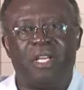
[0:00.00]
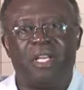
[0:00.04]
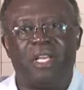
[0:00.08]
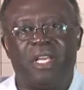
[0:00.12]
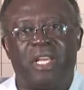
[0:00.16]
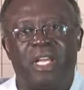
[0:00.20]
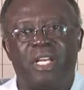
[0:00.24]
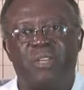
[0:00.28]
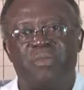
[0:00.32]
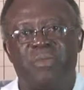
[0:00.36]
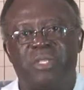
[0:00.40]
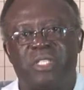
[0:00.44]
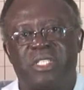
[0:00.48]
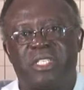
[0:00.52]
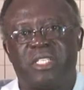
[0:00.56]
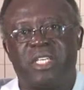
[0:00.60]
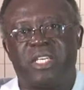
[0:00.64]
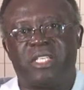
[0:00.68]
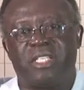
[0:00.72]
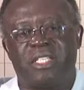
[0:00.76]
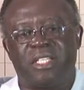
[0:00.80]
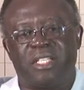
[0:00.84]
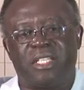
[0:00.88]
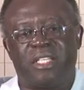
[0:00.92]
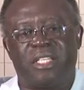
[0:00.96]
Let me
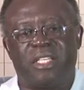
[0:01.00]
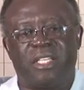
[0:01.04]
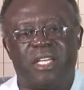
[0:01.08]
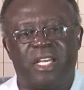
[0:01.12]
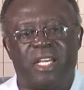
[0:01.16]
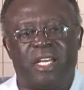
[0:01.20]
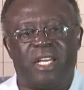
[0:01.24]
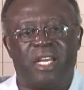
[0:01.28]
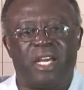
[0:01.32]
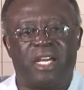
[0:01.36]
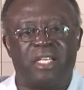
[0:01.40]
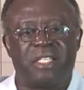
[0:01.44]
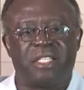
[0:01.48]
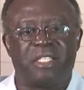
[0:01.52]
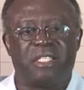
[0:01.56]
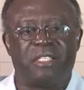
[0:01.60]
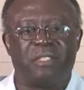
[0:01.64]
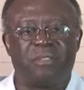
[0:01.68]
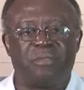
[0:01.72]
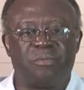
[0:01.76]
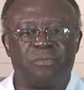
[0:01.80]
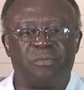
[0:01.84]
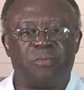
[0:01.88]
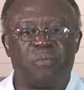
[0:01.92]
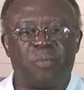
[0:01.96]
state here that
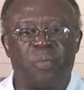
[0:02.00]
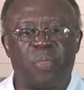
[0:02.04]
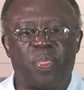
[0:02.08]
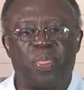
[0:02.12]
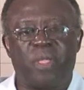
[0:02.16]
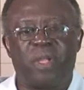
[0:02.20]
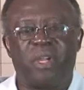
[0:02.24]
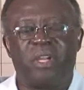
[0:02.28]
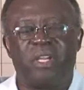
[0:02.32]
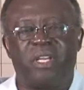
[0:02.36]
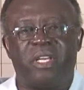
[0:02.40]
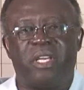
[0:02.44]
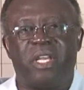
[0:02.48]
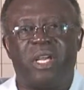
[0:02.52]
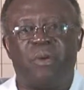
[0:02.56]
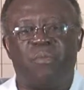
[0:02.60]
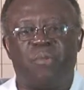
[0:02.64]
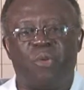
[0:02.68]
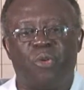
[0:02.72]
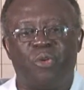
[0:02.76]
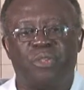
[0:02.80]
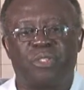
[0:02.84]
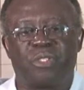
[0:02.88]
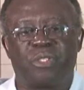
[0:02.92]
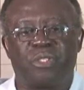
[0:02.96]
The
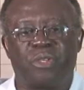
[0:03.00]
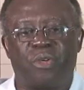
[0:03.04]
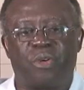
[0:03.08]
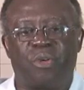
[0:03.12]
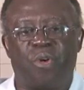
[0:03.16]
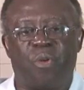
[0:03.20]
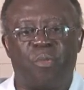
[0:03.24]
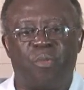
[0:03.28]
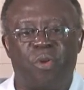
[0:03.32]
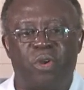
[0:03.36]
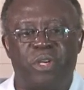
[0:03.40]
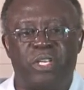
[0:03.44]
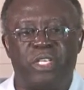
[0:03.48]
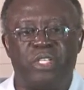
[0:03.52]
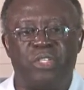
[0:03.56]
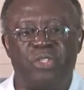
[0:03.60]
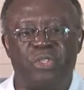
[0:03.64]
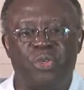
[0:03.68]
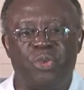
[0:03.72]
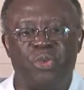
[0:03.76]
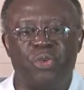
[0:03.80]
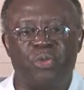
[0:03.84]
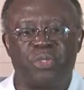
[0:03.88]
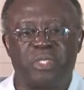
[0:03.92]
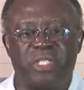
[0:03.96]
most commonly
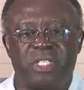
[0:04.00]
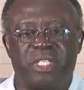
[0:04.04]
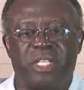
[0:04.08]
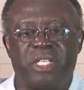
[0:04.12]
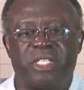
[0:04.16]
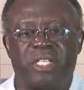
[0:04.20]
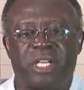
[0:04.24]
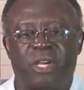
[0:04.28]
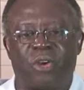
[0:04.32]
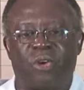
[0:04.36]
used data